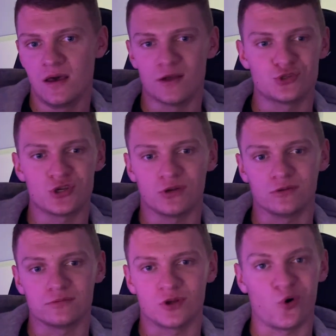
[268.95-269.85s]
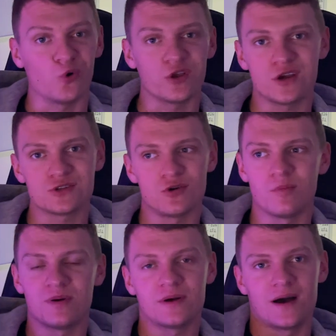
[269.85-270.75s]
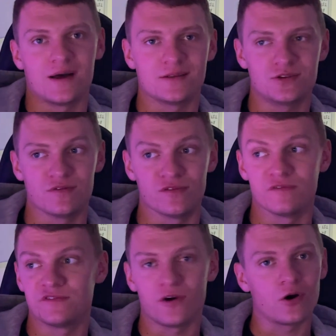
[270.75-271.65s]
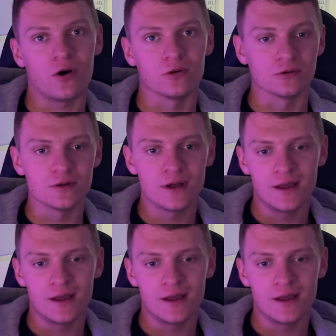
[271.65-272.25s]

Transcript: until the whole year's up and you've done fuck all.